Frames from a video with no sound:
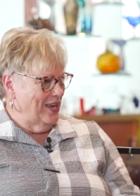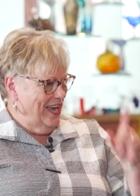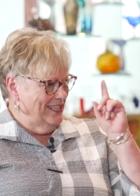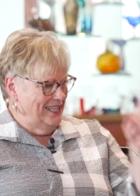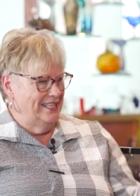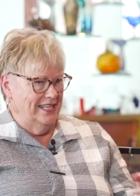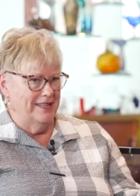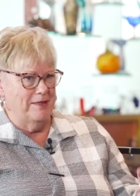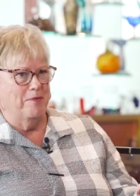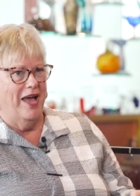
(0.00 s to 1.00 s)
out. I need to
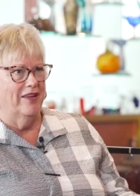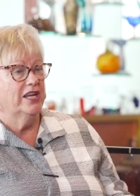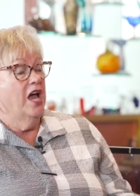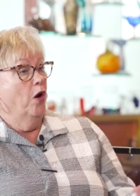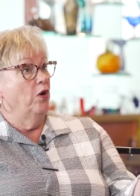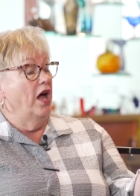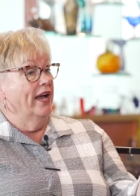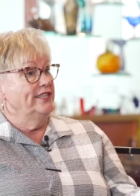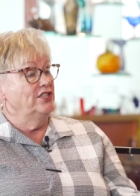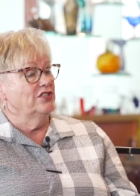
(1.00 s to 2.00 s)
get them out. Well,
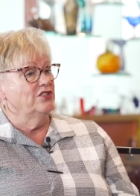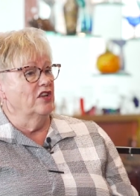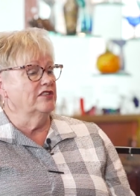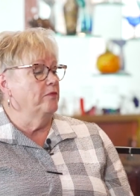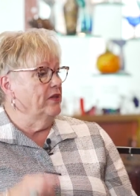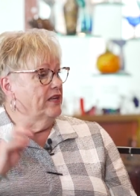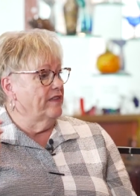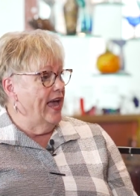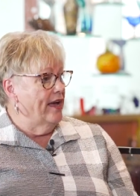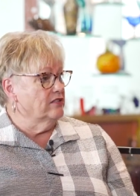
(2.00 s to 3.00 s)
I just saw something in
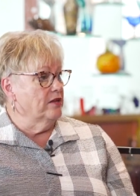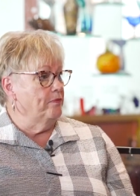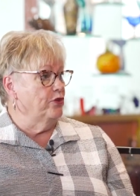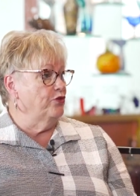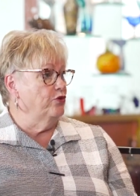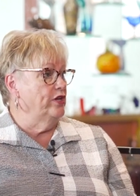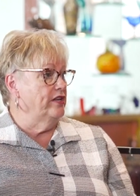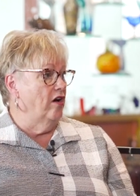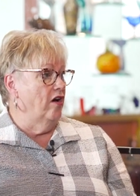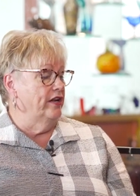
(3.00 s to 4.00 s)
the house up the
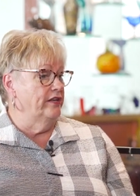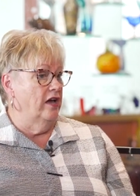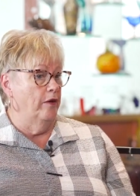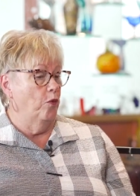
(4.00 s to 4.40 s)
street on uh,